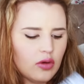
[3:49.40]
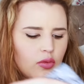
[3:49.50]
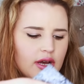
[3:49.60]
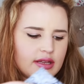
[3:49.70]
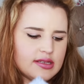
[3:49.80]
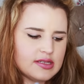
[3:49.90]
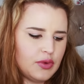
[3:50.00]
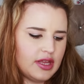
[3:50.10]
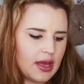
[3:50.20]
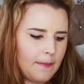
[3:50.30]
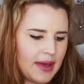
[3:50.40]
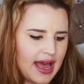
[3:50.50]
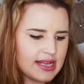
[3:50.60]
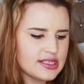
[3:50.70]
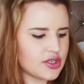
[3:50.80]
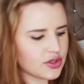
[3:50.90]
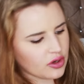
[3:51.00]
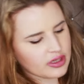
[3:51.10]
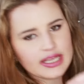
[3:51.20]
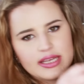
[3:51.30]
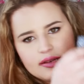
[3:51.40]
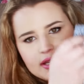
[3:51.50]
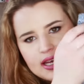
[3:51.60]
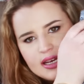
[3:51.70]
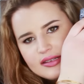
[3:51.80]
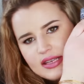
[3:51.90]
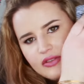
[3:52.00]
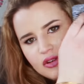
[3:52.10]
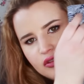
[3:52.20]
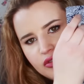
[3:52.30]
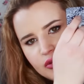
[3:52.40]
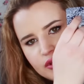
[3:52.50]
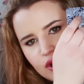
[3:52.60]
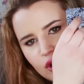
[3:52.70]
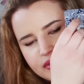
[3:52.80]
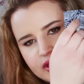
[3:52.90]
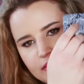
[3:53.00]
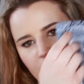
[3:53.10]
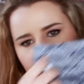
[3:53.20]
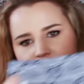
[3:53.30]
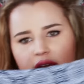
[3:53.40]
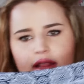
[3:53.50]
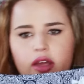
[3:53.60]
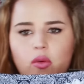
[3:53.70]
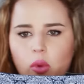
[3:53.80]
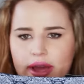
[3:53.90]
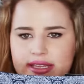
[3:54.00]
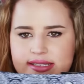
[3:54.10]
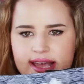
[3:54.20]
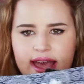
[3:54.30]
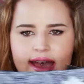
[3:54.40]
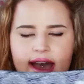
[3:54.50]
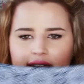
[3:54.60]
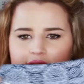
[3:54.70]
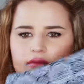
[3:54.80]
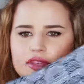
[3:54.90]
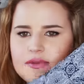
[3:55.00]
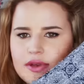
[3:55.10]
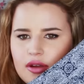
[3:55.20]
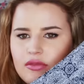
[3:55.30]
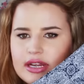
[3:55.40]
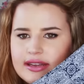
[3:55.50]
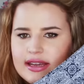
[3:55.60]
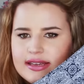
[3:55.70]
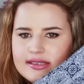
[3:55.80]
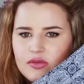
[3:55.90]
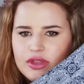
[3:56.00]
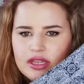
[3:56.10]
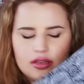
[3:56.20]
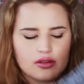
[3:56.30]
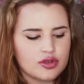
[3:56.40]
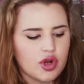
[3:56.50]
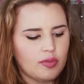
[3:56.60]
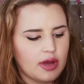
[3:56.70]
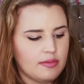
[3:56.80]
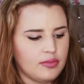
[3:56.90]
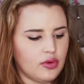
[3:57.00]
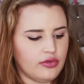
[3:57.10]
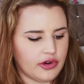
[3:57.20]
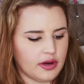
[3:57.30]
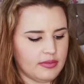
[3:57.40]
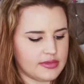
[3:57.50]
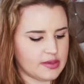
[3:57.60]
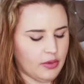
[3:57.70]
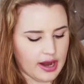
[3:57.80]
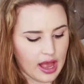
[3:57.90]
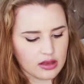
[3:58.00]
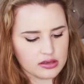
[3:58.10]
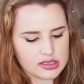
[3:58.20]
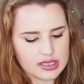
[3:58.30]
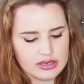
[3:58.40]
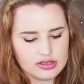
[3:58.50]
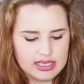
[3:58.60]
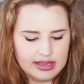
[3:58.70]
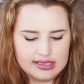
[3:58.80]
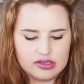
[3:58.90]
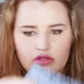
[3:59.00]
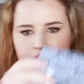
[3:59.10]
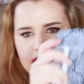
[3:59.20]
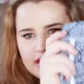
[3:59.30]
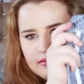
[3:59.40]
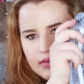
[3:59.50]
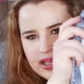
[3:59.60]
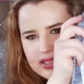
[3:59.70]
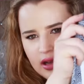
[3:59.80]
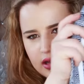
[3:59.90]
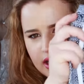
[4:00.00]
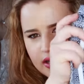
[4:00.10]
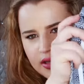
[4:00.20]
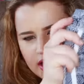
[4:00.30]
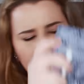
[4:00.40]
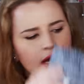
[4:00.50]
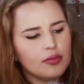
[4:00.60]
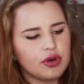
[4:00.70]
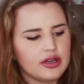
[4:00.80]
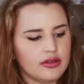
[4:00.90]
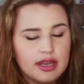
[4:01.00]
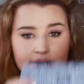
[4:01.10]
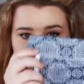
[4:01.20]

got ones with a pattern on it because I've got a few tops at the moment that are like white, and I thought this would go really nice with another top I bought from somewhere else, and they're just like this sort of mandala print on there,